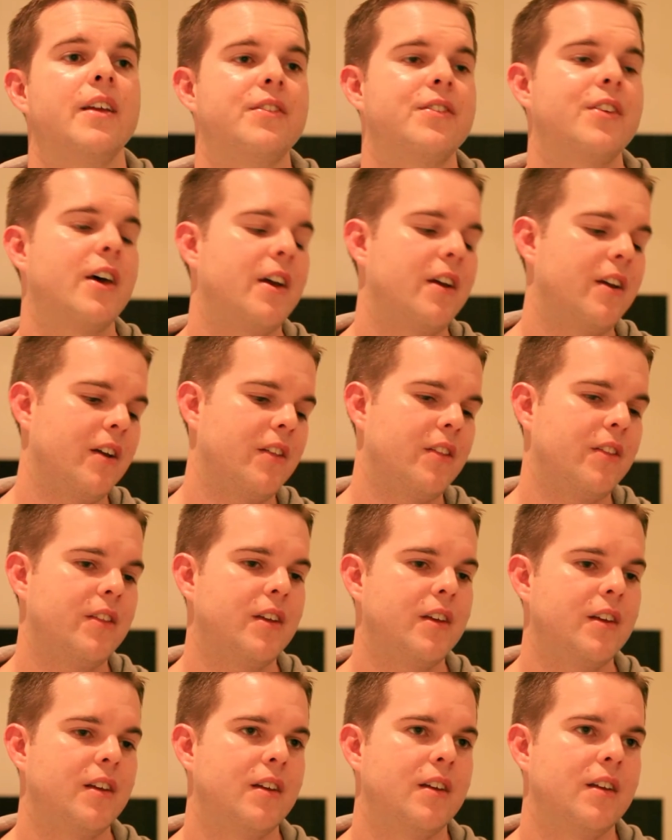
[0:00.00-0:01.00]
so
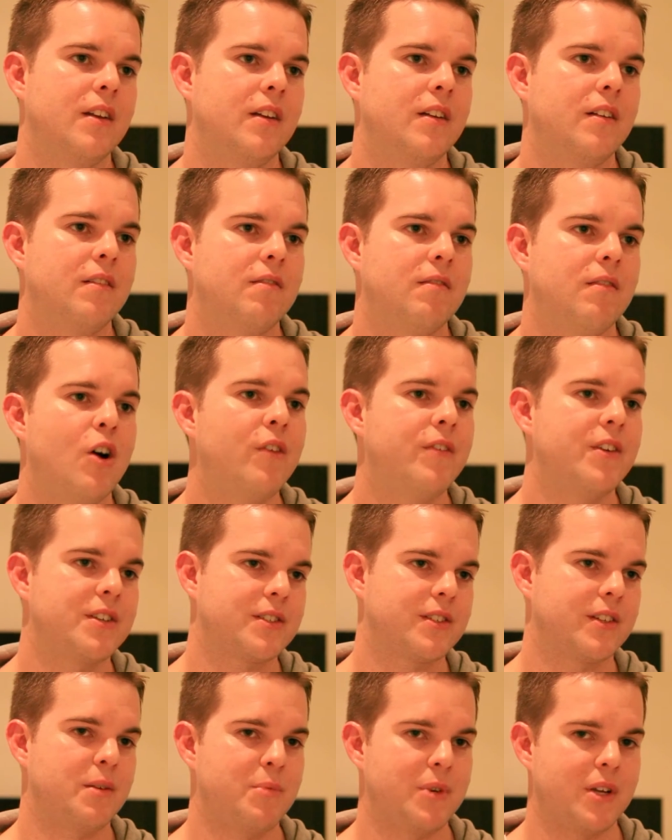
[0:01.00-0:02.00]

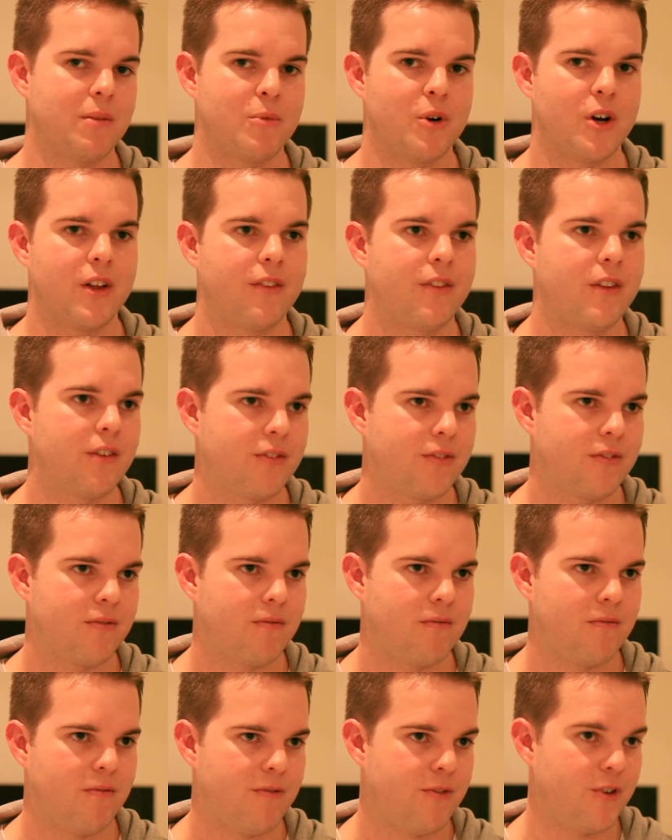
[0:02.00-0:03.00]
obviously being this
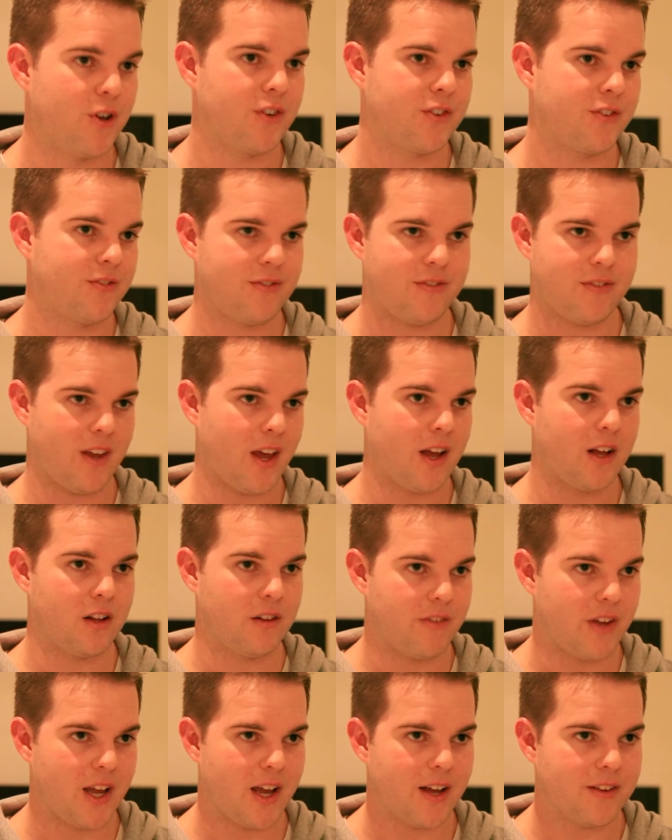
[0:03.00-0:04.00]
first sale
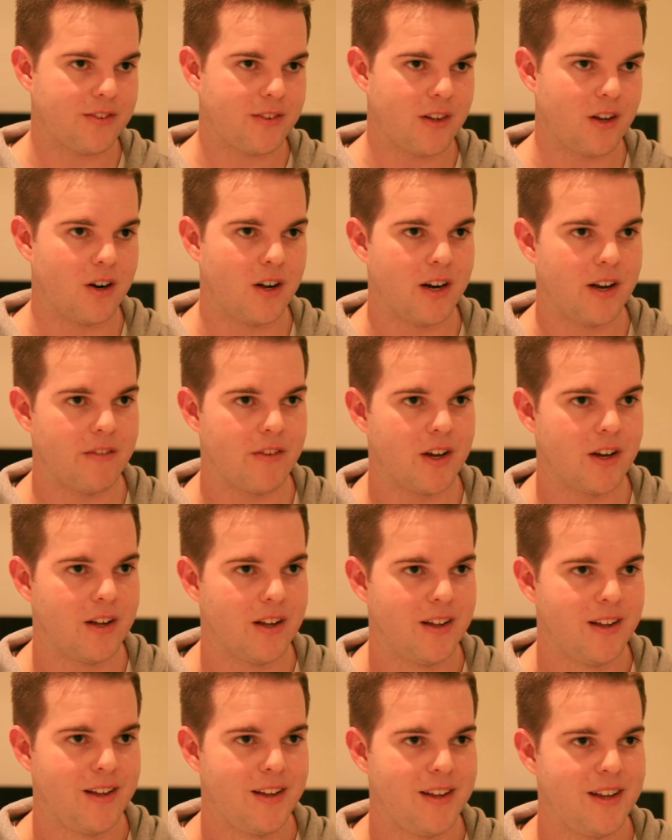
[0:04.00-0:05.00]
of a house that I'd ever
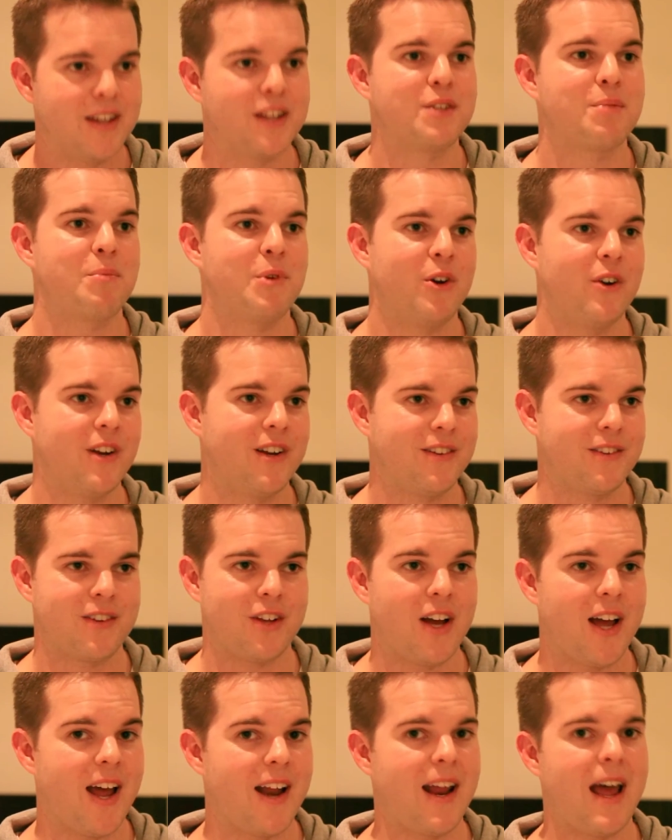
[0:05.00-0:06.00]
experienced,
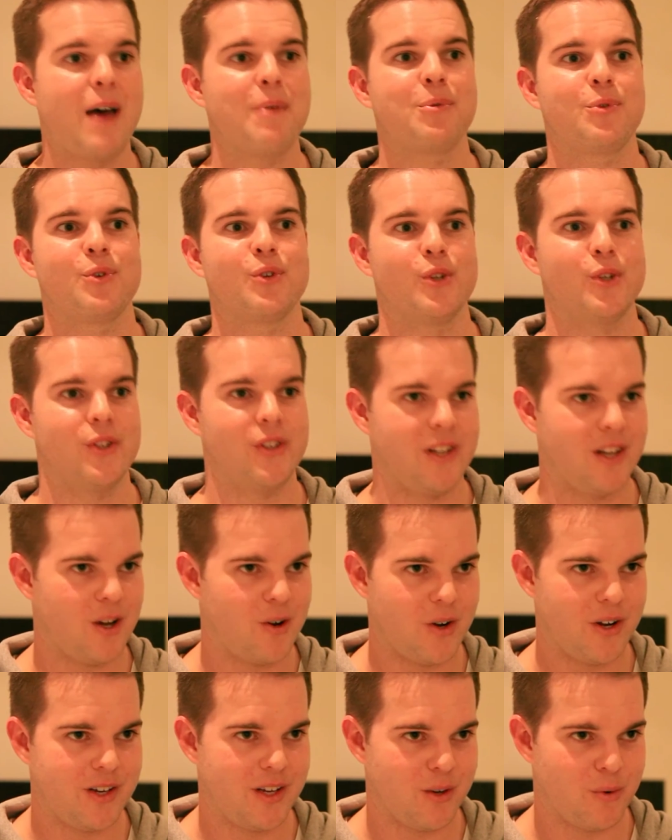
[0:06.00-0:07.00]
I had absolutely
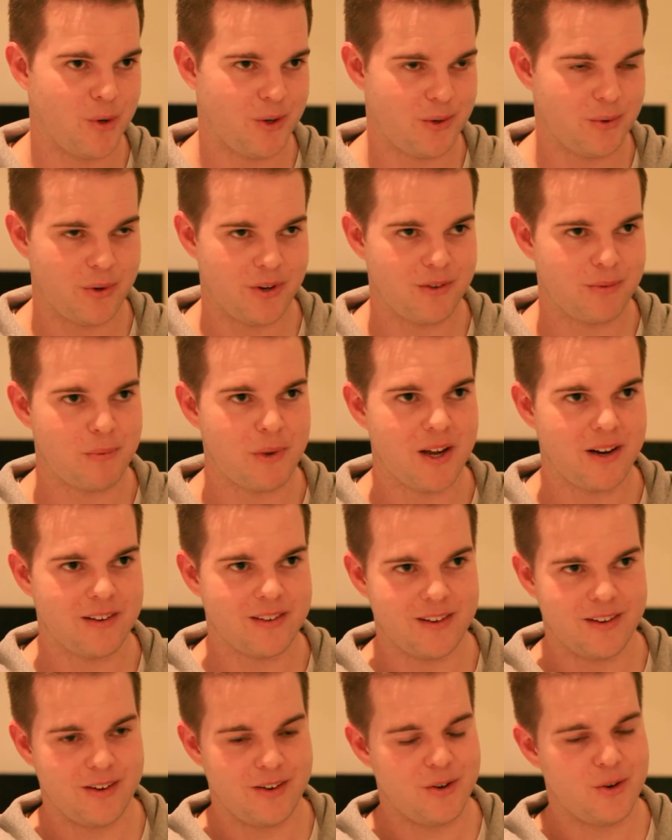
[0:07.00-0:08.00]
no idea what to
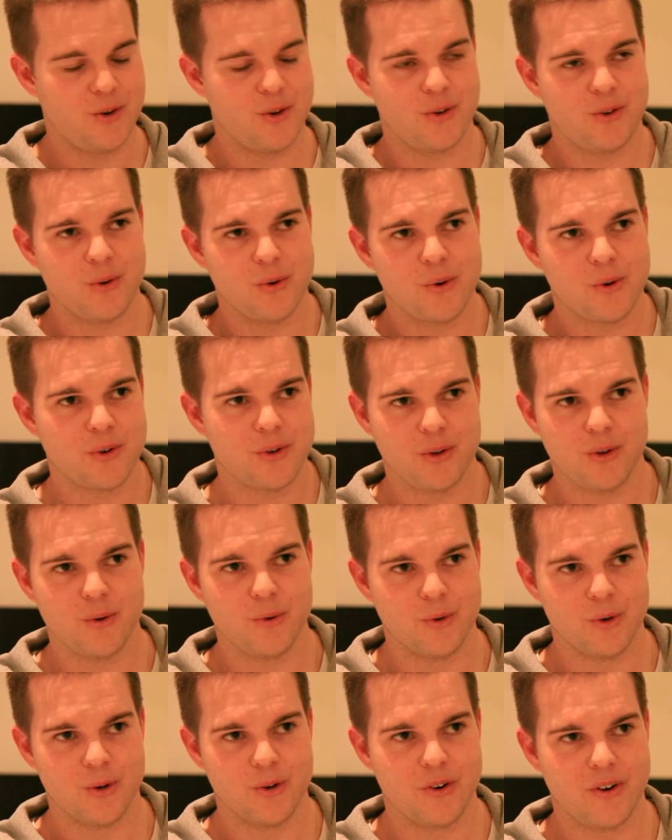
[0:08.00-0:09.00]
expect and who to talk to
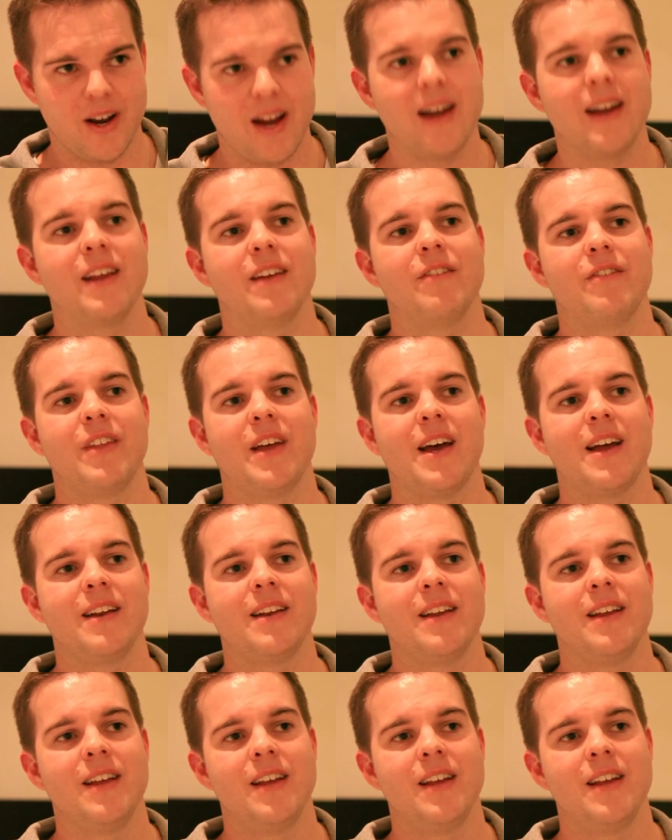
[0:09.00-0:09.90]
or any of that.